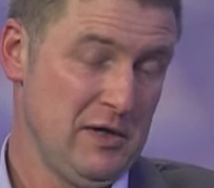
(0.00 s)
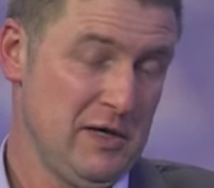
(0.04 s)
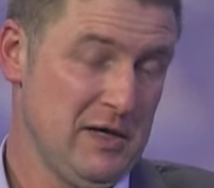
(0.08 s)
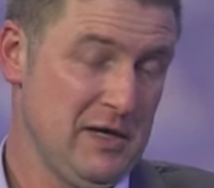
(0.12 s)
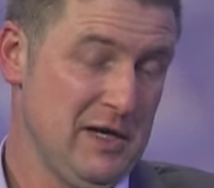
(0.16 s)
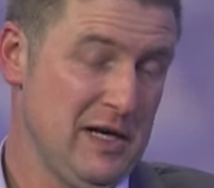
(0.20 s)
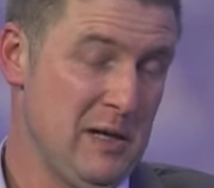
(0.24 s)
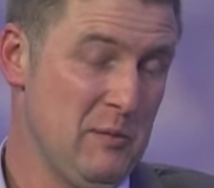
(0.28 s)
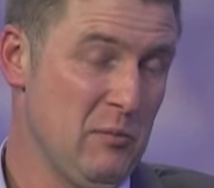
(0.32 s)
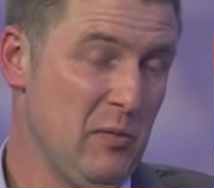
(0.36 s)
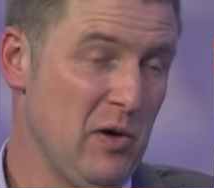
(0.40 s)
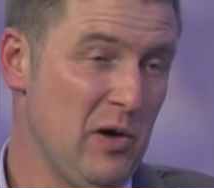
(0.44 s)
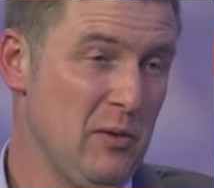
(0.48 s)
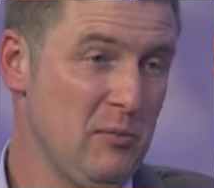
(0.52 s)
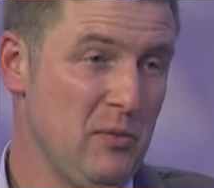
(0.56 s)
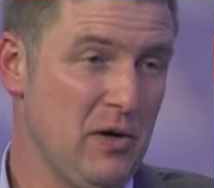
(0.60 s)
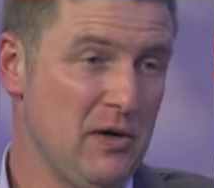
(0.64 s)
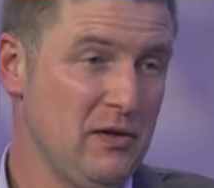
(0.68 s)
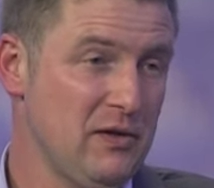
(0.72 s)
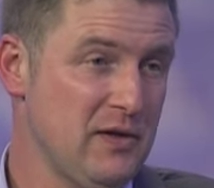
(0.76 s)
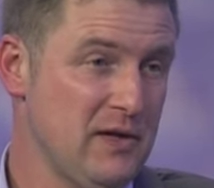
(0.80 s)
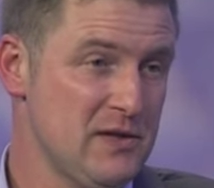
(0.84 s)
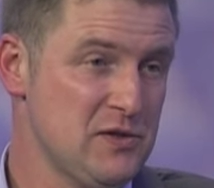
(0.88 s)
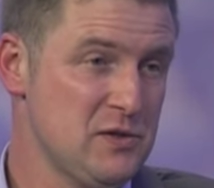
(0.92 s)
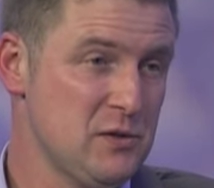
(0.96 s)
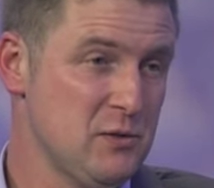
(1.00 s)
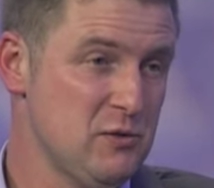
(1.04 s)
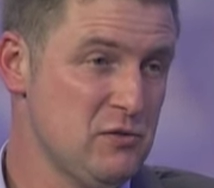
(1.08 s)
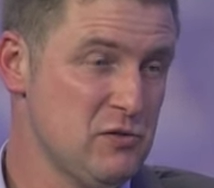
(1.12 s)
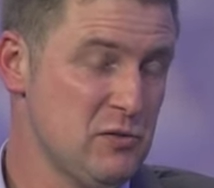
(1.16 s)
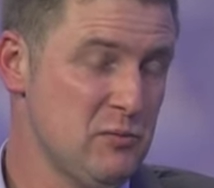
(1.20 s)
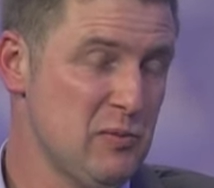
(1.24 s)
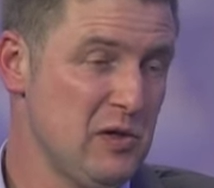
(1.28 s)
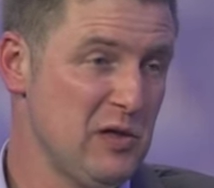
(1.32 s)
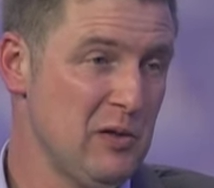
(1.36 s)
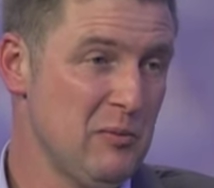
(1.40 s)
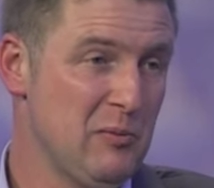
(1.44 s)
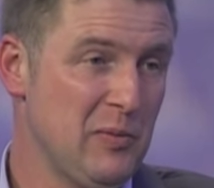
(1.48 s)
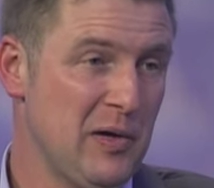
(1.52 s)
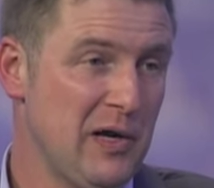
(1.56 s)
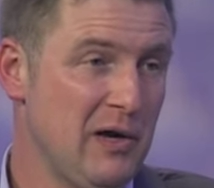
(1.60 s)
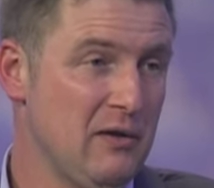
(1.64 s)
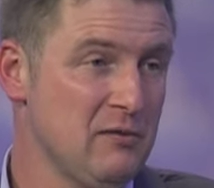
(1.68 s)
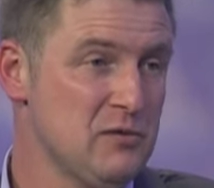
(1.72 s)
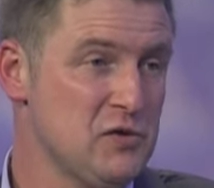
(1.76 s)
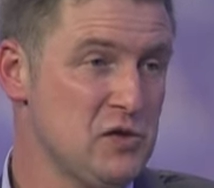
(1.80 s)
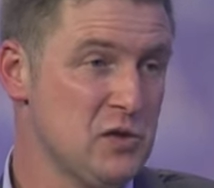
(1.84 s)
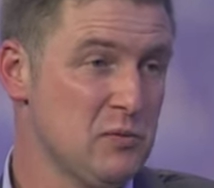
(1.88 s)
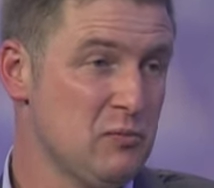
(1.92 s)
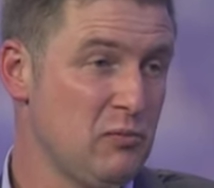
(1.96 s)
And in my mind that £200
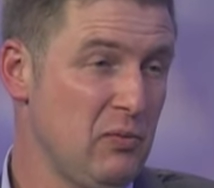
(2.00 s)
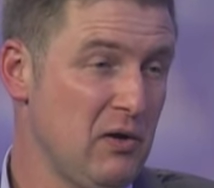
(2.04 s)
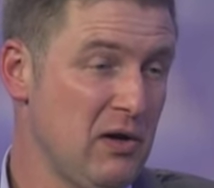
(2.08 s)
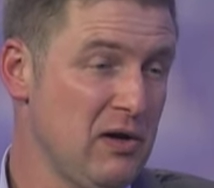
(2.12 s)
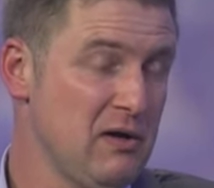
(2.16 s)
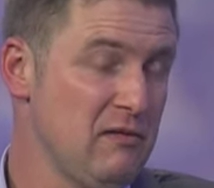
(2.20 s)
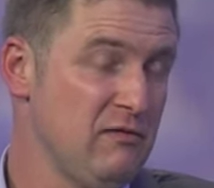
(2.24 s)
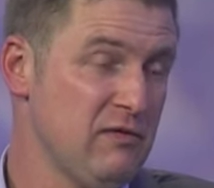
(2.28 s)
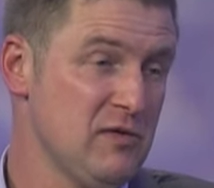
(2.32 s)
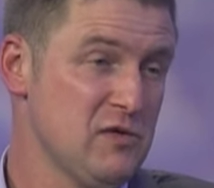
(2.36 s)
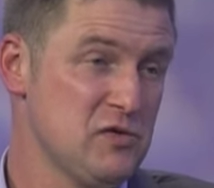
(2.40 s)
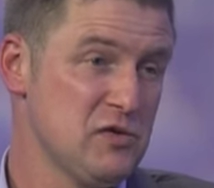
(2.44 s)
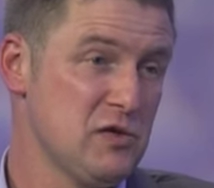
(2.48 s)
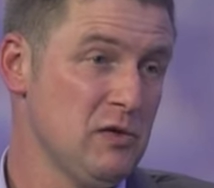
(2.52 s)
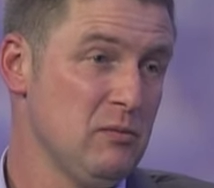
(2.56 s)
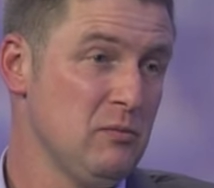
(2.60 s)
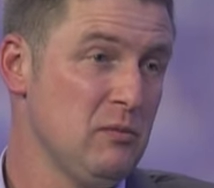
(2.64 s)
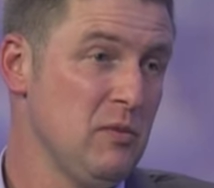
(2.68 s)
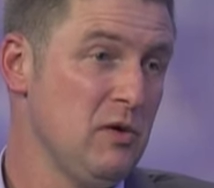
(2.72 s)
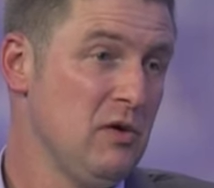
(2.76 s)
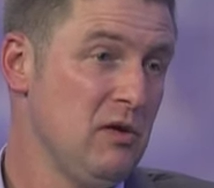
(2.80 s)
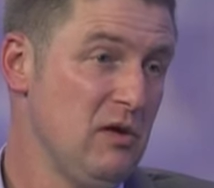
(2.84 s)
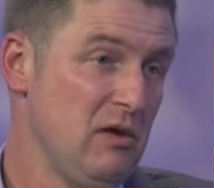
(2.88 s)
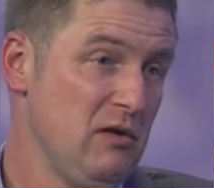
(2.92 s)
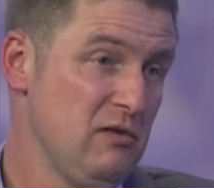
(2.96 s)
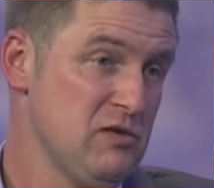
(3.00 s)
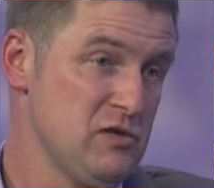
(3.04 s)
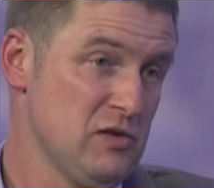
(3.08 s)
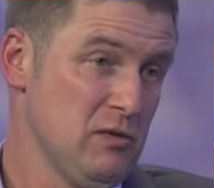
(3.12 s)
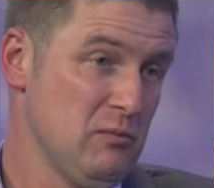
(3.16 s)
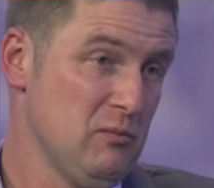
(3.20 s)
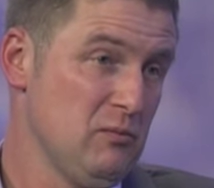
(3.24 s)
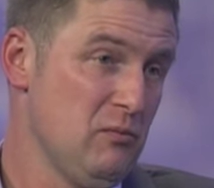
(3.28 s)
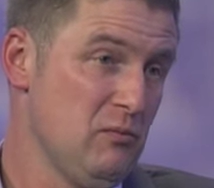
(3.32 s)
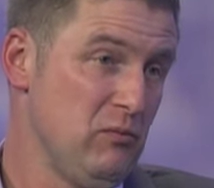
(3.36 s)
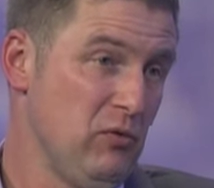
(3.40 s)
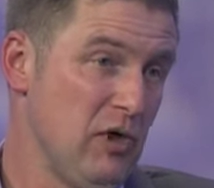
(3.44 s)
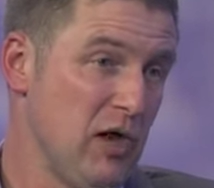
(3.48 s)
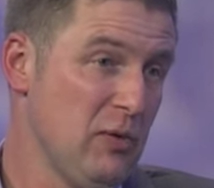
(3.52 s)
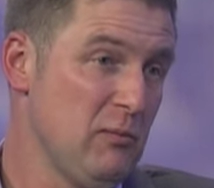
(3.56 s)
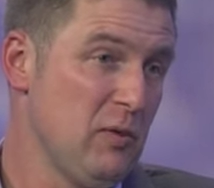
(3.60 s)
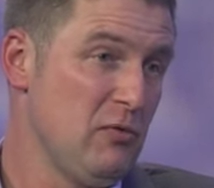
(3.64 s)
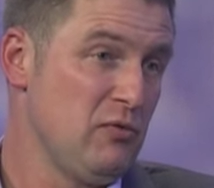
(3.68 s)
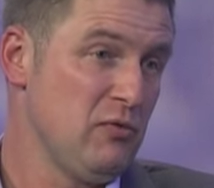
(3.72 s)
million should pay for some primer